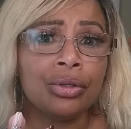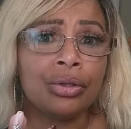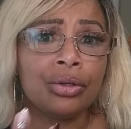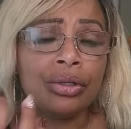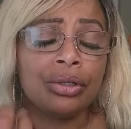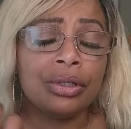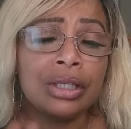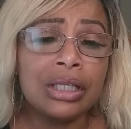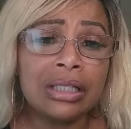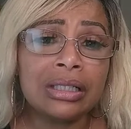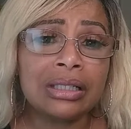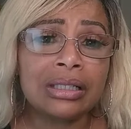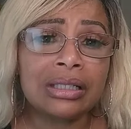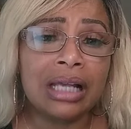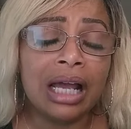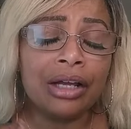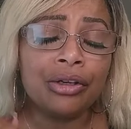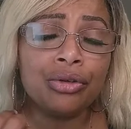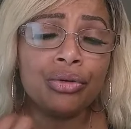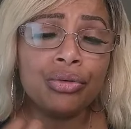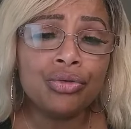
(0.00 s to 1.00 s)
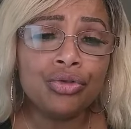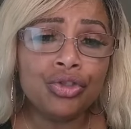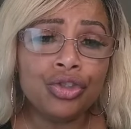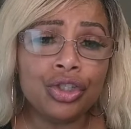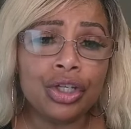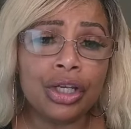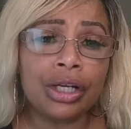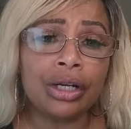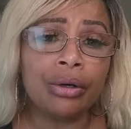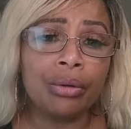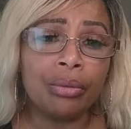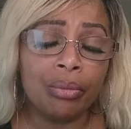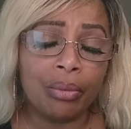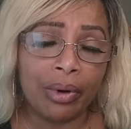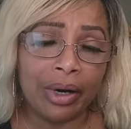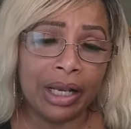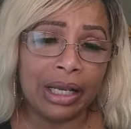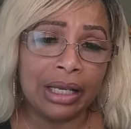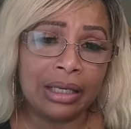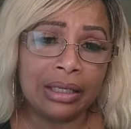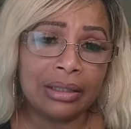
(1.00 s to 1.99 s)
This is how you
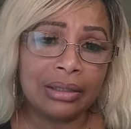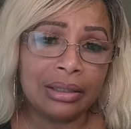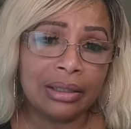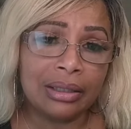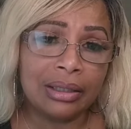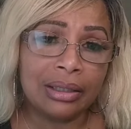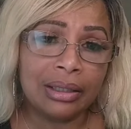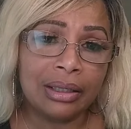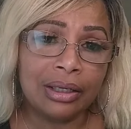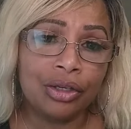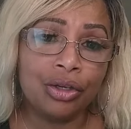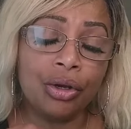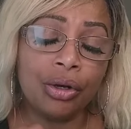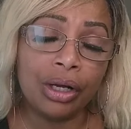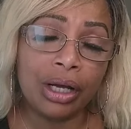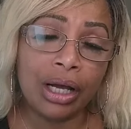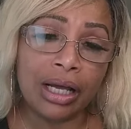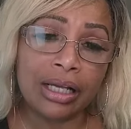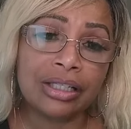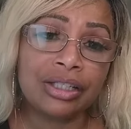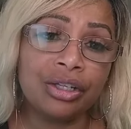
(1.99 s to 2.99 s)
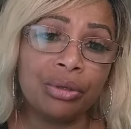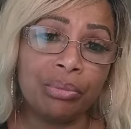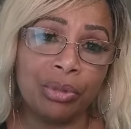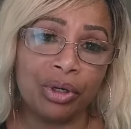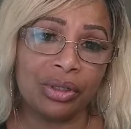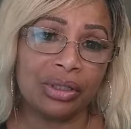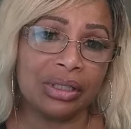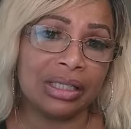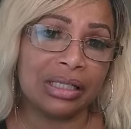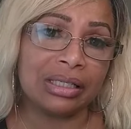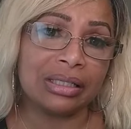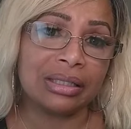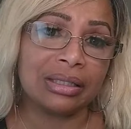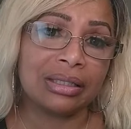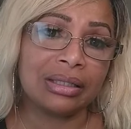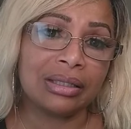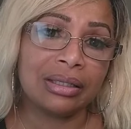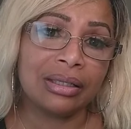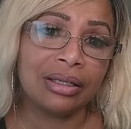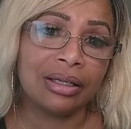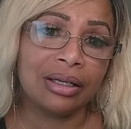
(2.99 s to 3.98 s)
generate your customer list.